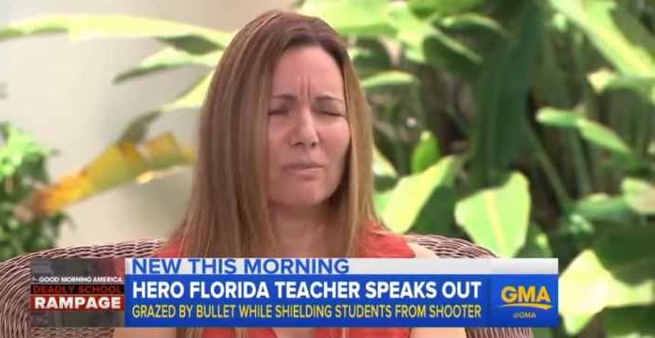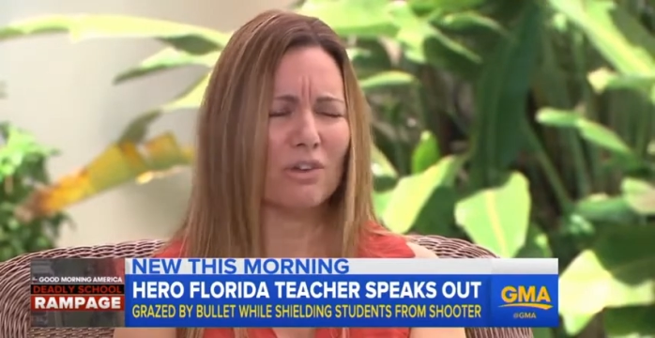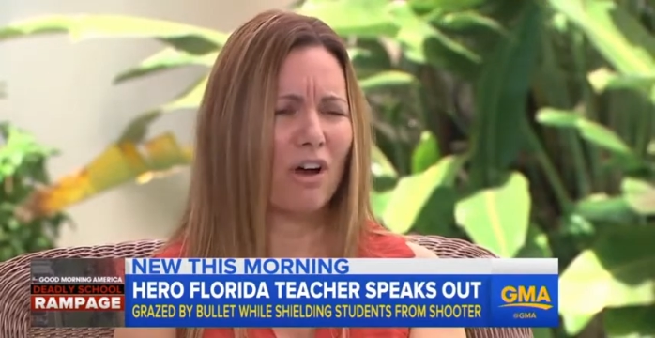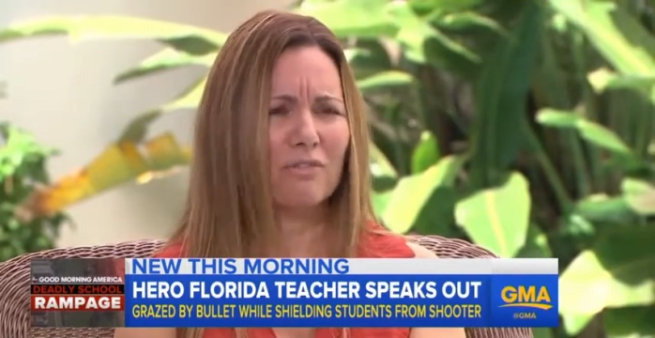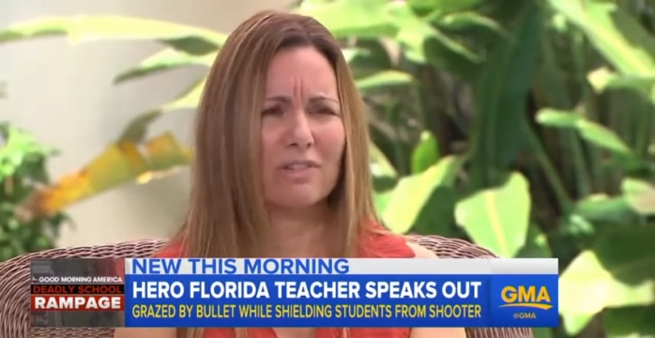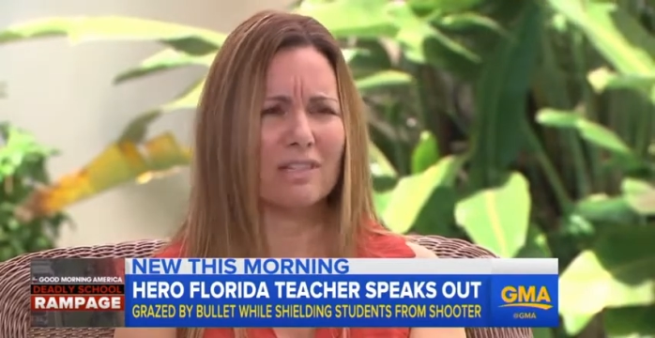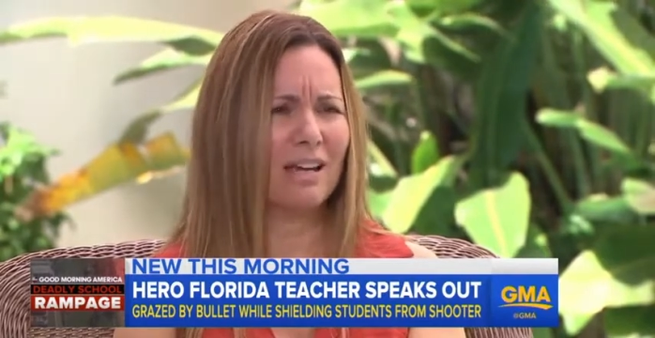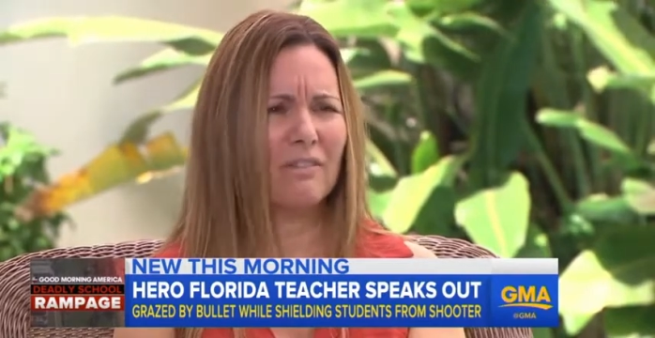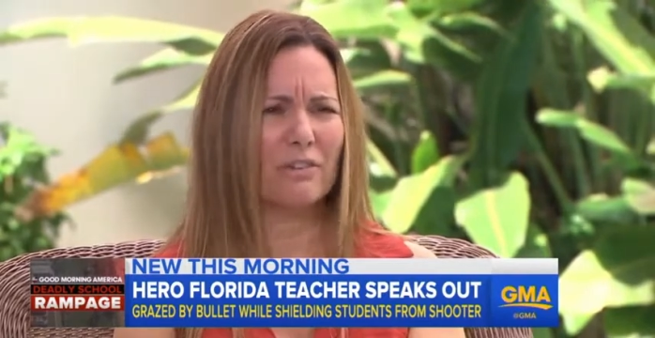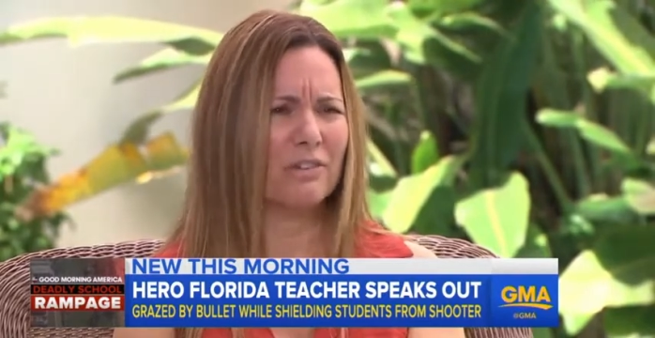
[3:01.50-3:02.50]
awful sight
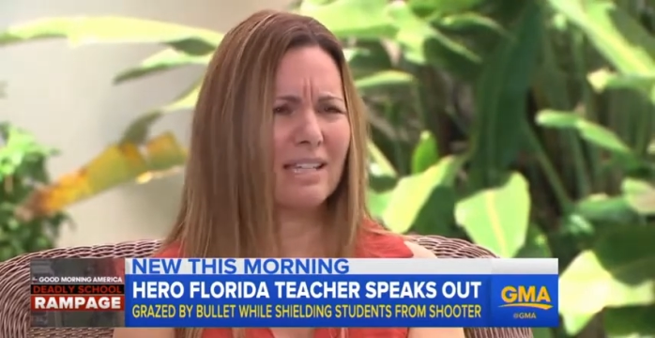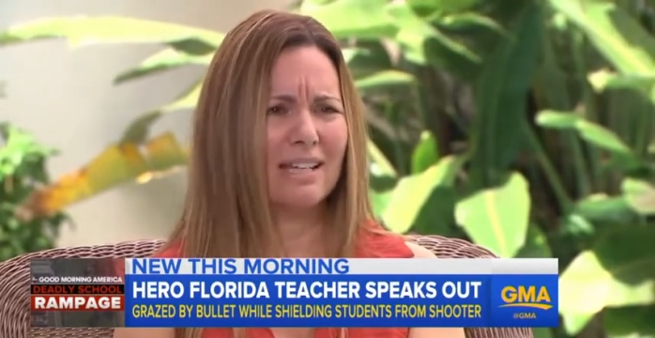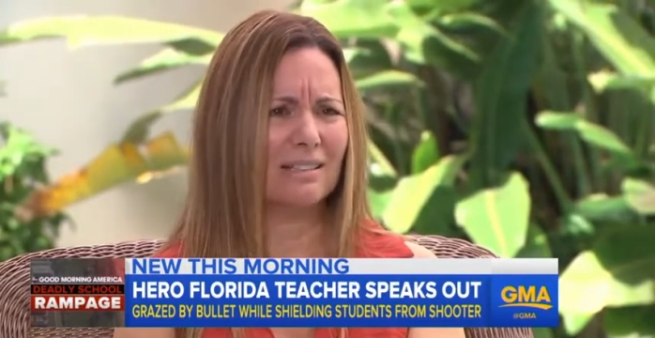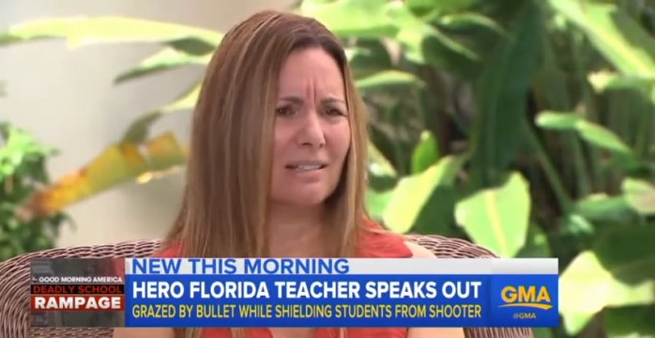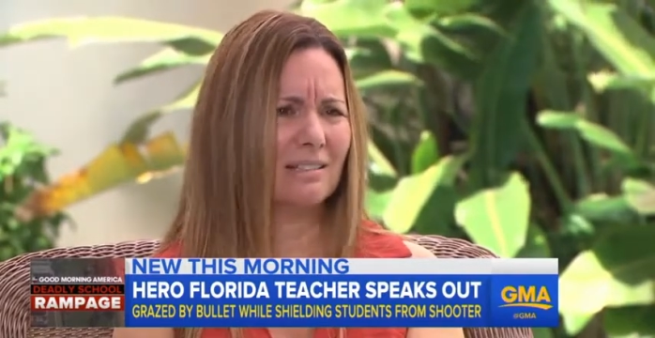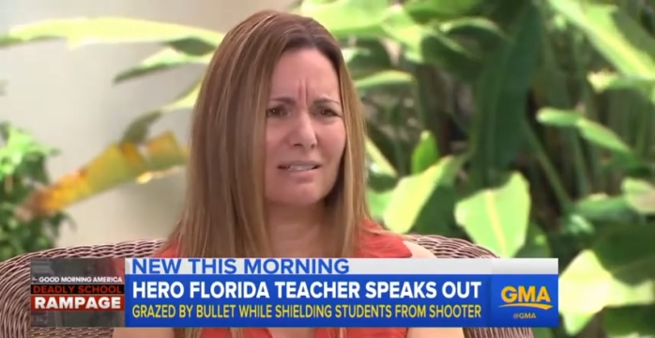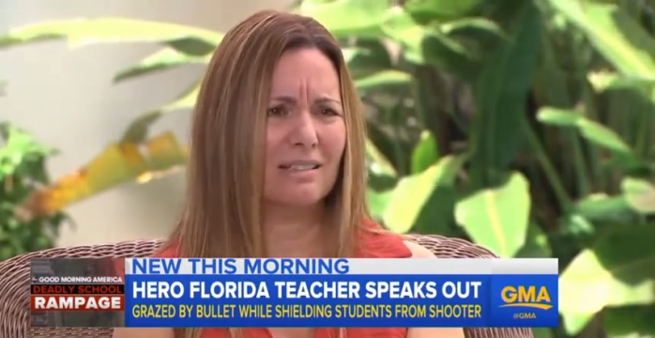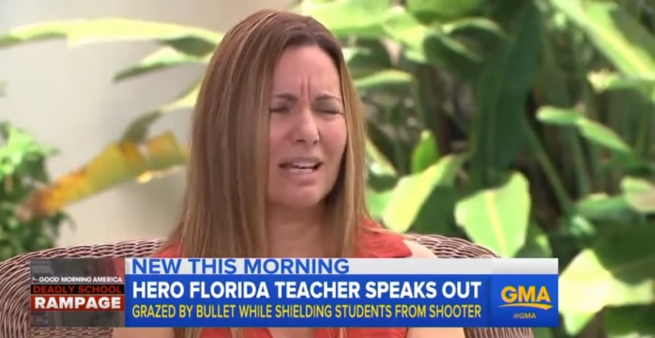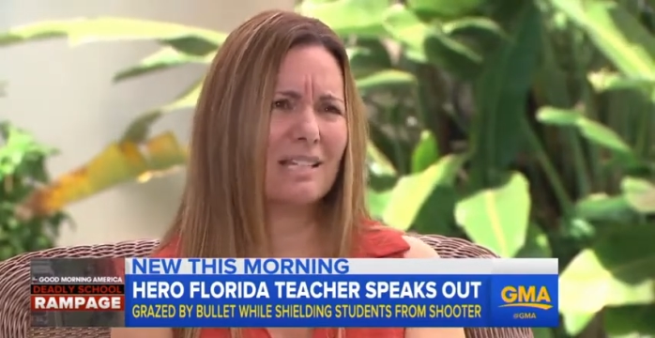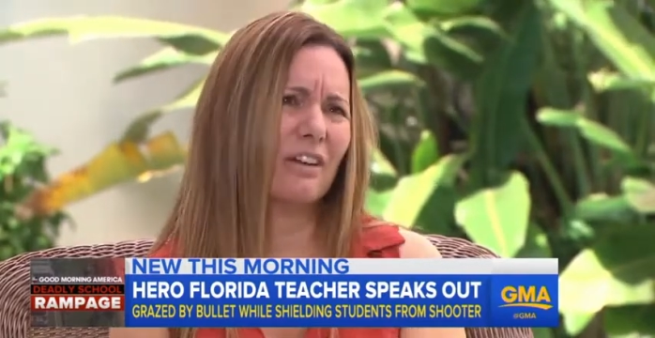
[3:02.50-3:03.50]
I've ever seen.
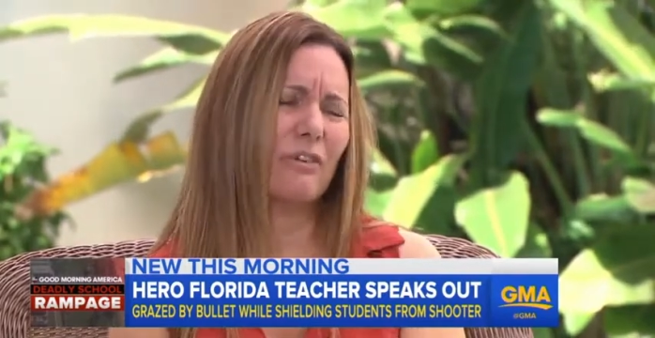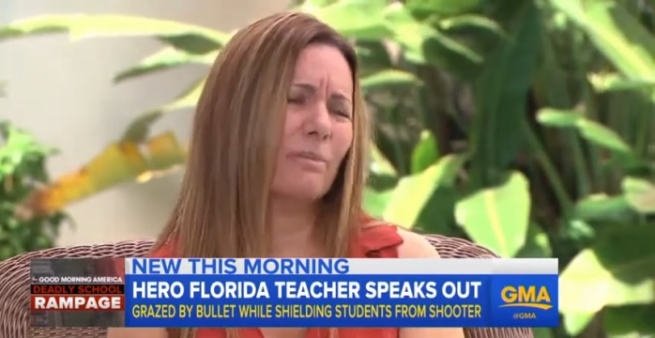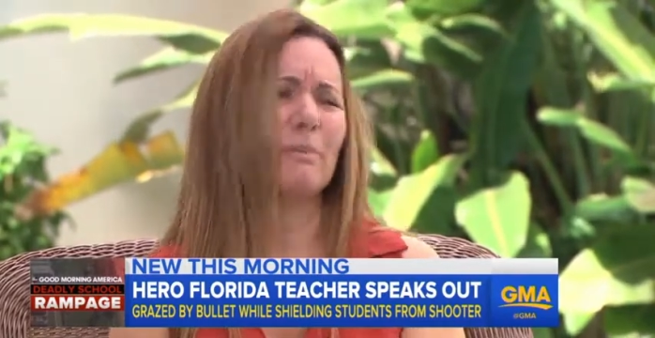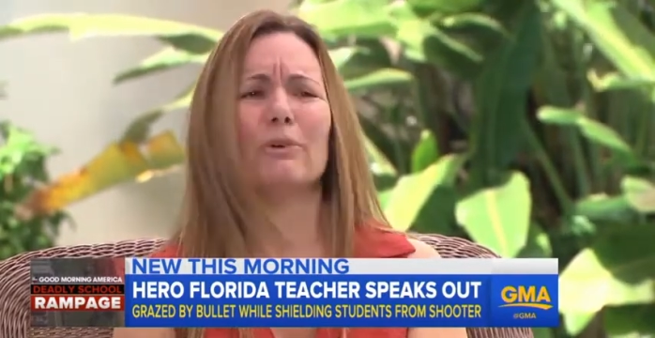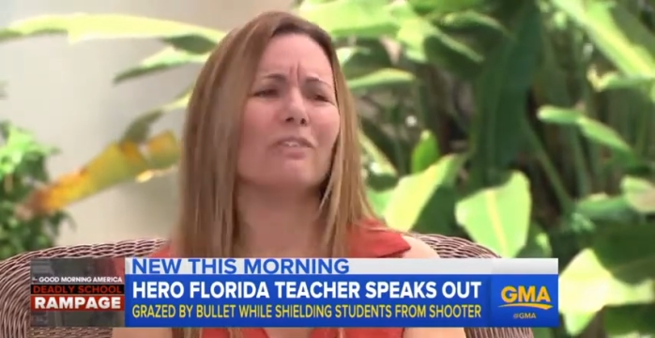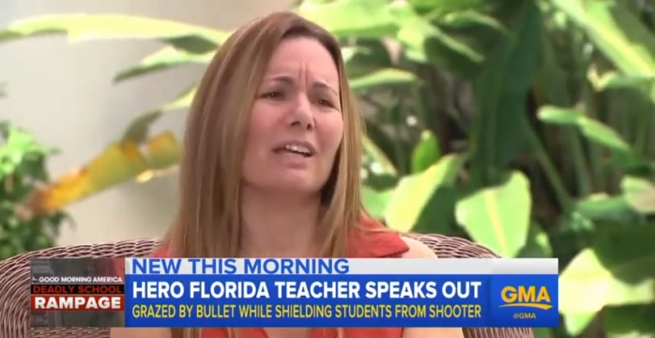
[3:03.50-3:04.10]
It's like from a movie.